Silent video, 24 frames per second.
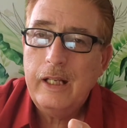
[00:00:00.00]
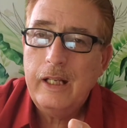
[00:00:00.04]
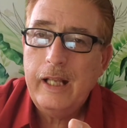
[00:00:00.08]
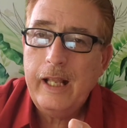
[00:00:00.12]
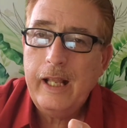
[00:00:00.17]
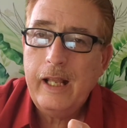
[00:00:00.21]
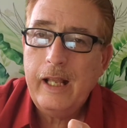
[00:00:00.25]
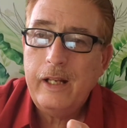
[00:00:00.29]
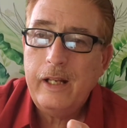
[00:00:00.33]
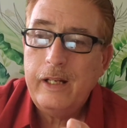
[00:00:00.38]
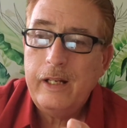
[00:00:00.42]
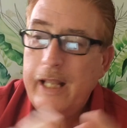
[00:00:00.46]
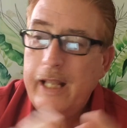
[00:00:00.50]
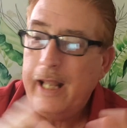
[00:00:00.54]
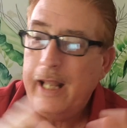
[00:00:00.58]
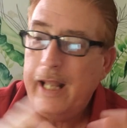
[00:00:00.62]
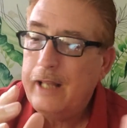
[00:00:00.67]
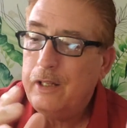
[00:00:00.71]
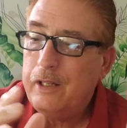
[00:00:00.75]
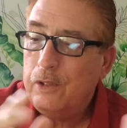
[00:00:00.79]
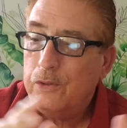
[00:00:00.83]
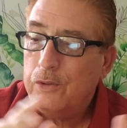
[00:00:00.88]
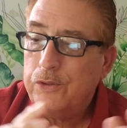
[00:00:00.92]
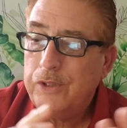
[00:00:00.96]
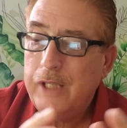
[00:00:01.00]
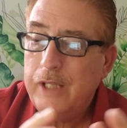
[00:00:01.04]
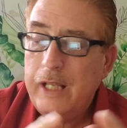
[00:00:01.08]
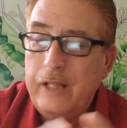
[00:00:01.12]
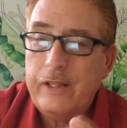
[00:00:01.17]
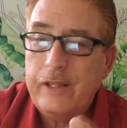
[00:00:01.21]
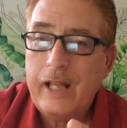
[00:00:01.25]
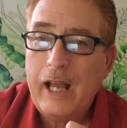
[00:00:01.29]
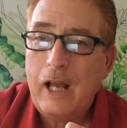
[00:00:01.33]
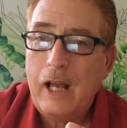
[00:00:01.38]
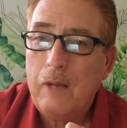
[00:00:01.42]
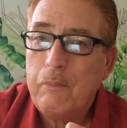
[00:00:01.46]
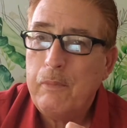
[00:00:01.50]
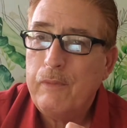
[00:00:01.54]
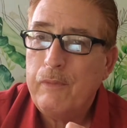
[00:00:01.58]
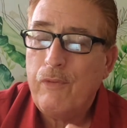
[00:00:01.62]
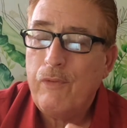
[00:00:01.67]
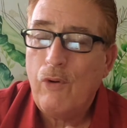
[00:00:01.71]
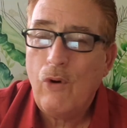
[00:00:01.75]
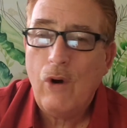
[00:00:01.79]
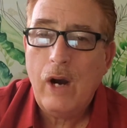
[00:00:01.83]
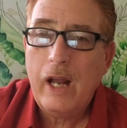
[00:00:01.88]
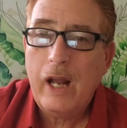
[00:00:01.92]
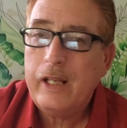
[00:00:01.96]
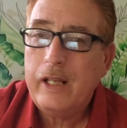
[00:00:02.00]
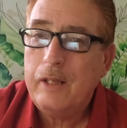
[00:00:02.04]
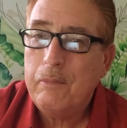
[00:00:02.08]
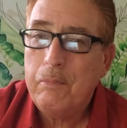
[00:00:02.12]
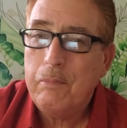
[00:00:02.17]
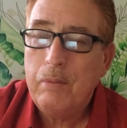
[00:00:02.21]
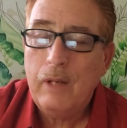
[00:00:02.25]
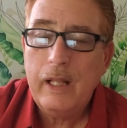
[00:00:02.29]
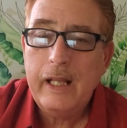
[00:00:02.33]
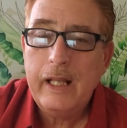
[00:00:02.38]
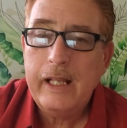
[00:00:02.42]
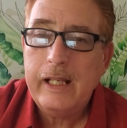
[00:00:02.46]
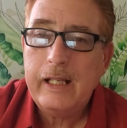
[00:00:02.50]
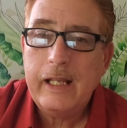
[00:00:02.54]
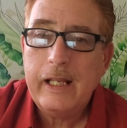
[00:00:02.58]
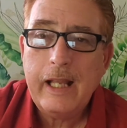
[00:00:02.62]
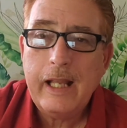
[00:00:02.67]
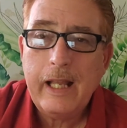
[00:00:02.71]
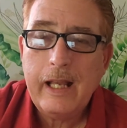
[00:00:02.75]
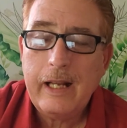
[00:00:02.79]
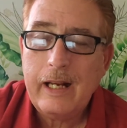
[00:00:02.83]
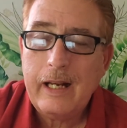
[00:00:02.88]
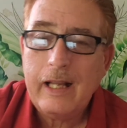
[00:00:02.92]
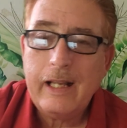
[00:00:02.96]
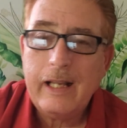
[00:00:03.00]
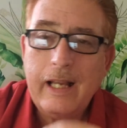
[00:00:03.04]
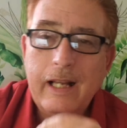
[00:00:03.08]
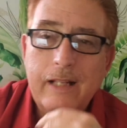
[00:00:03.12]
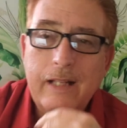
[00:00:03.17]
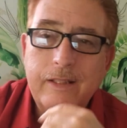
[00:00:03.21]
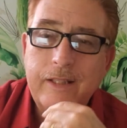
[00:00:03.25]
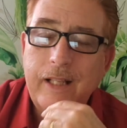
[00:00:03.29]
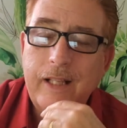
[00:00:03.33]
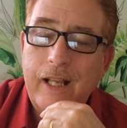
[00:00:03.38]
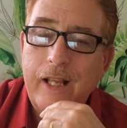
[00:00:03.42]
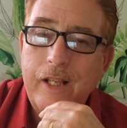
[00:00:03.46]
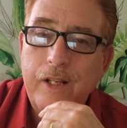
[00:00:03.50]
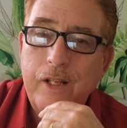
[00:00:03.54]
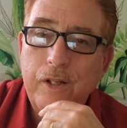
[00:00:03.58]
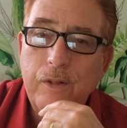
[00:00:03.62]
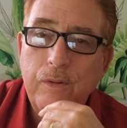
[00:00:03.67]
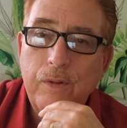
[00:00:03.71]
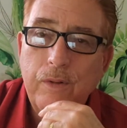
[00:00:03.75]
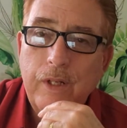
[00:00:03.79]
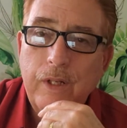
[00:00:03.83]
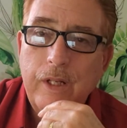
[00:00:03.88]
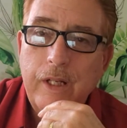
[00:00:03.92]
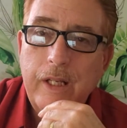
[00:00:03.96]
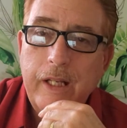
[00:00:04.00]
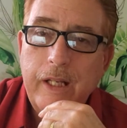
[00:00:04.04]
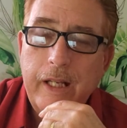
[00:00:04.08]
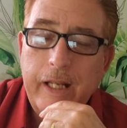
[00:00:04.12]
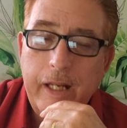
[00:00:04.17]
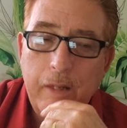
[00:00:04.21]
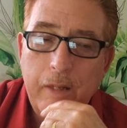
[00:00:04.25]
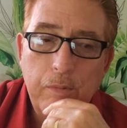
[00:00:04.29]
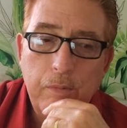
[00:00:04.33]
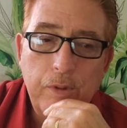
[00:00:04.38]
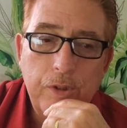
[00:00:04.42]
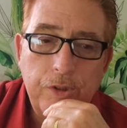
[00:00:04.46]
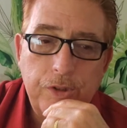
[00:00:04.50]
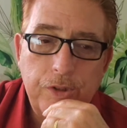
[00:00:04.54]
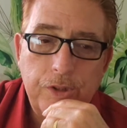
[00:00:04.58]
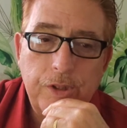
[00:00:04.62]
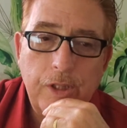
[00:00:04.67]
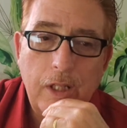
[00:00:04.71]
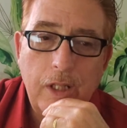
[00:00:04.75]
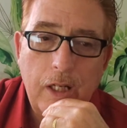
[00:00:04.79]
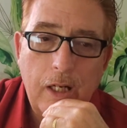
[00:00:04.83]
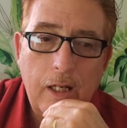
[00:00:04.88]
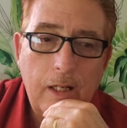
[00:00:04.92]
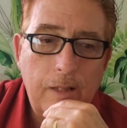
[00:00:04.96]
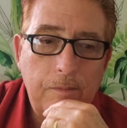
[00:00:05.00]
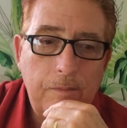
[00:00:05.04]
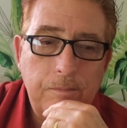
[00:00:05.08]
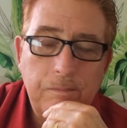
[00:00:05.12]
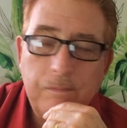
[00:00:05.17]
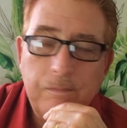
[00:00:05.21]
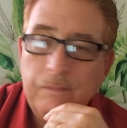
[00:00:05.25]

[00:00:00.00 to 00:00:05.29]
And he had those teeth out before I could blink. And I got to tell you, it was, I